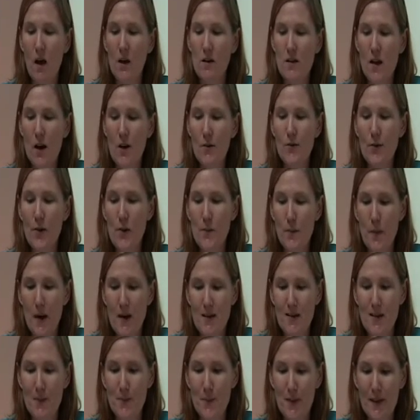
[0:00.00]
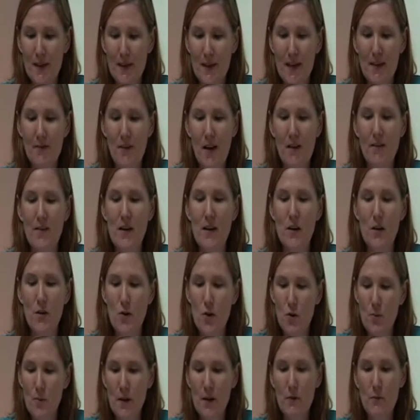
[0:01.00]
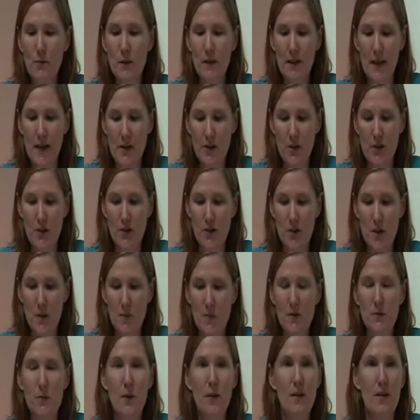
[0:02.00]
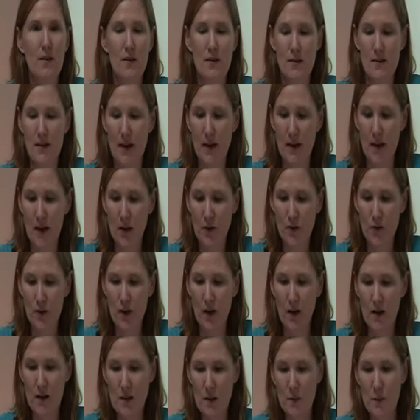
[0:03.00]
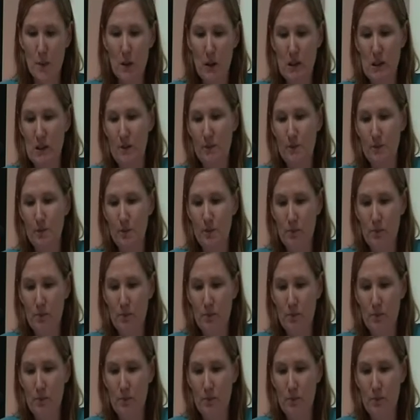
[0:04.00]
allowed for the possibility of having human relationships within the psychiatric hospital.